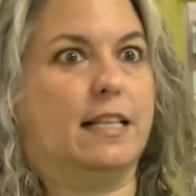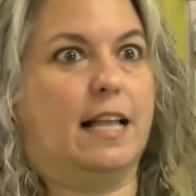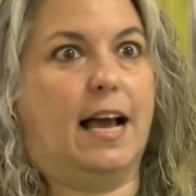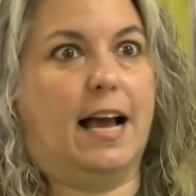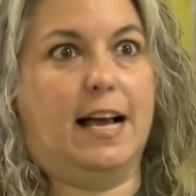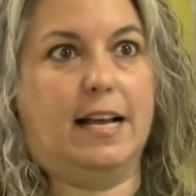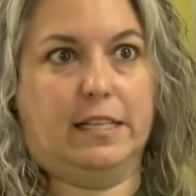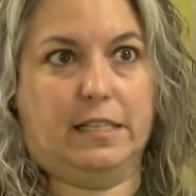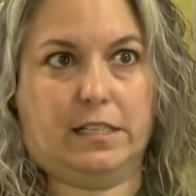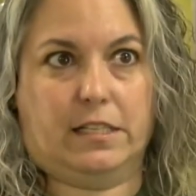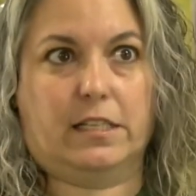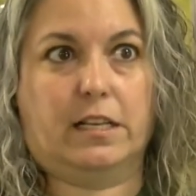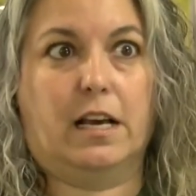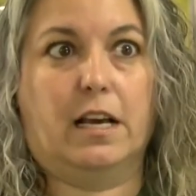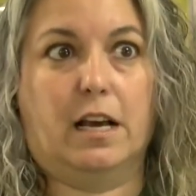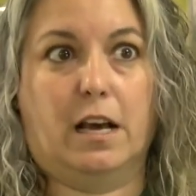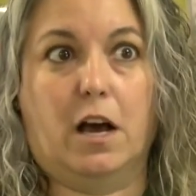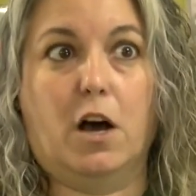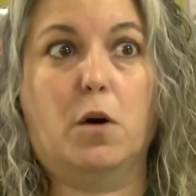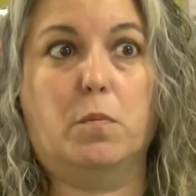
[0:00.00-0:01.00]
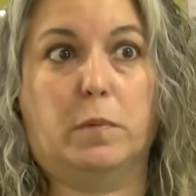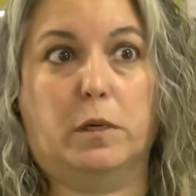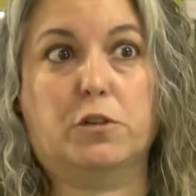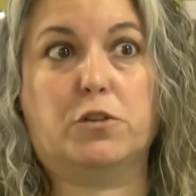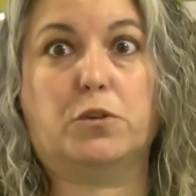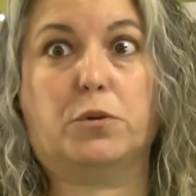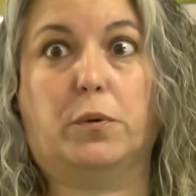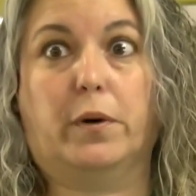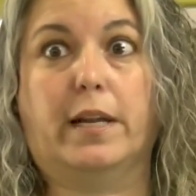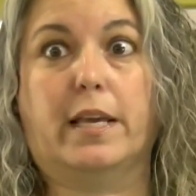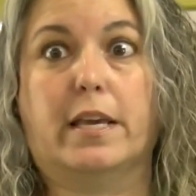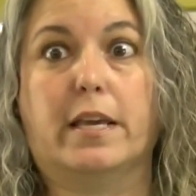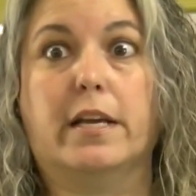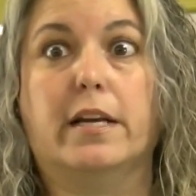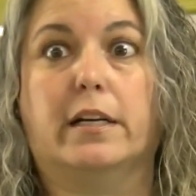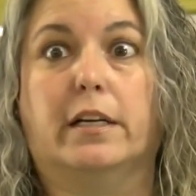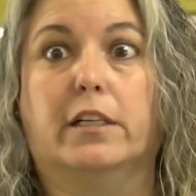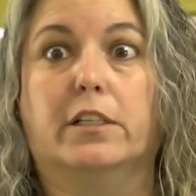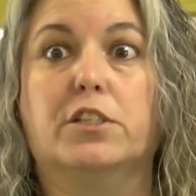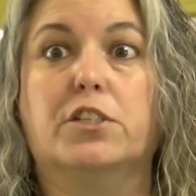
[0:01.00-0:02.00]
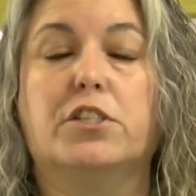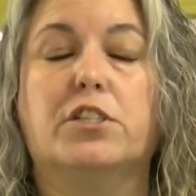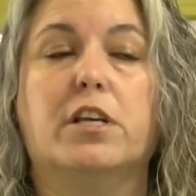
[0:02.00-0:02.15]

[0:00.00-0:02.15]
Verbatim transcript: last uh, almost 20 years.